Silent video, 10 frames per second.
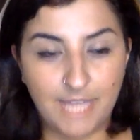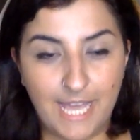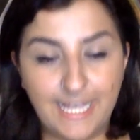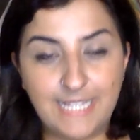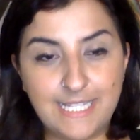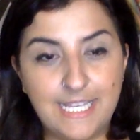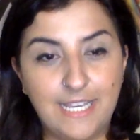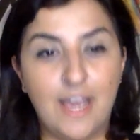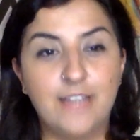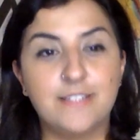And that's
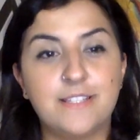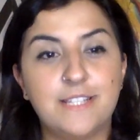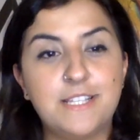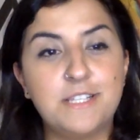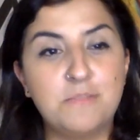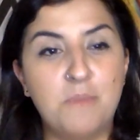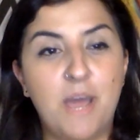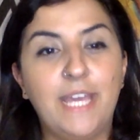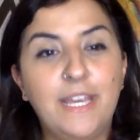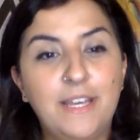it, guys. This is
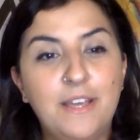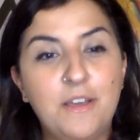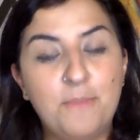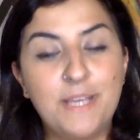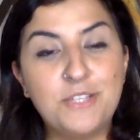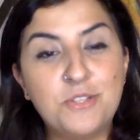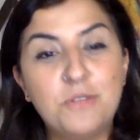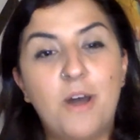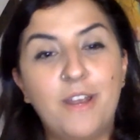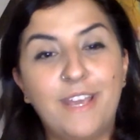my best
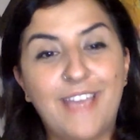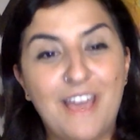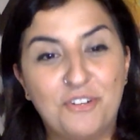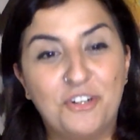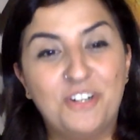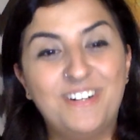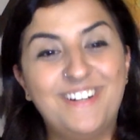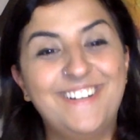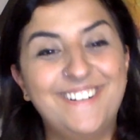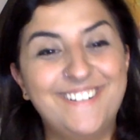mnemonic ever.
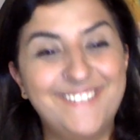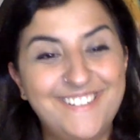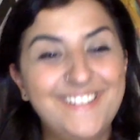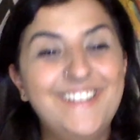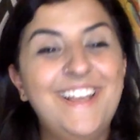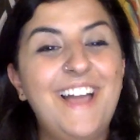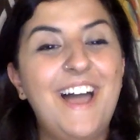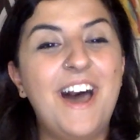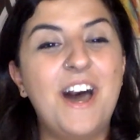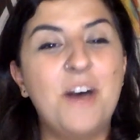
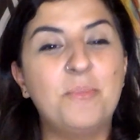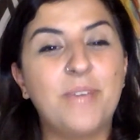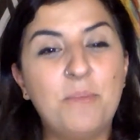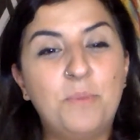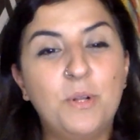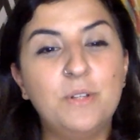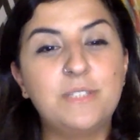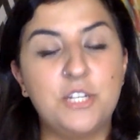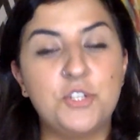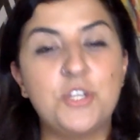GAMPOL,
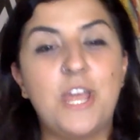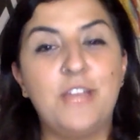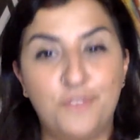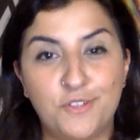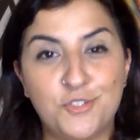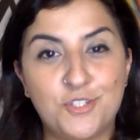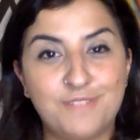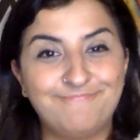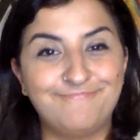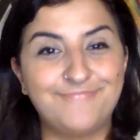TISH, and FISH.
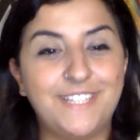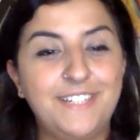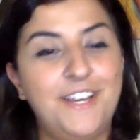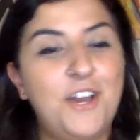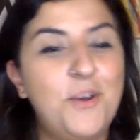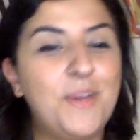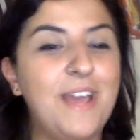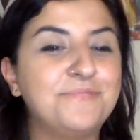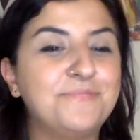Okay.